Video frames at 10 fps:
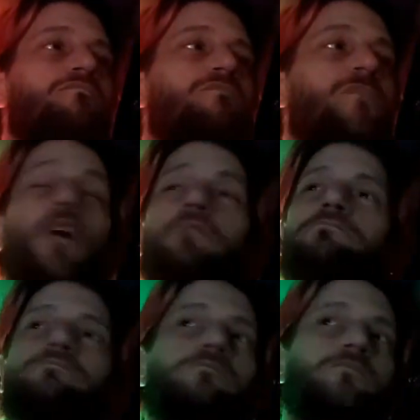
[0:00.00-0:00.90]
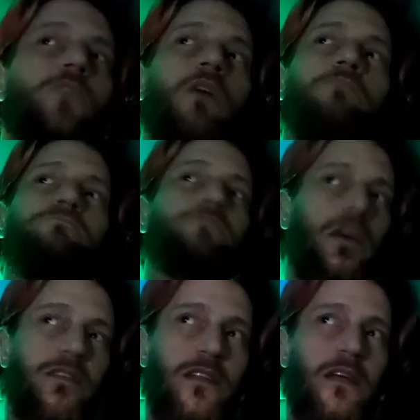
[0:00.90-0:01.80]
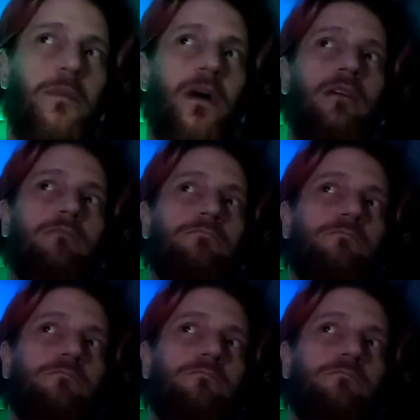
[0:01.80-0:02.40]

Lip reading: No, I take that back.